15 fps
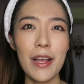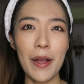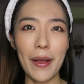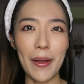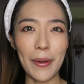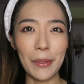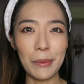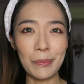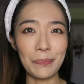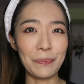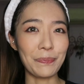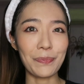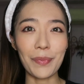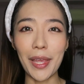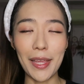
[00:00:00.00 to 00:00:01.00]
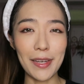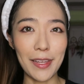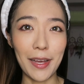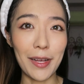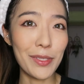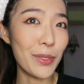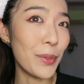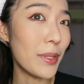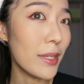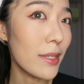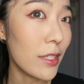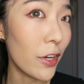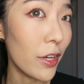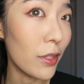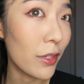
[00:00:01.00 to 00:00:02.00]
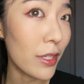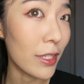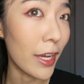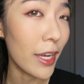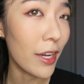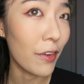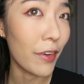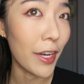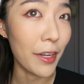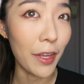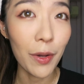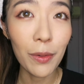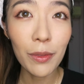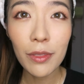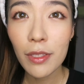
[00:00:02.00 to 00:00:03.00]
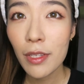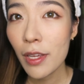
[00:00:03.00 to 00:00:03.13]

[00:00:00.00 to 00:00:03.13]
And yeah, so this is how it looks like right now,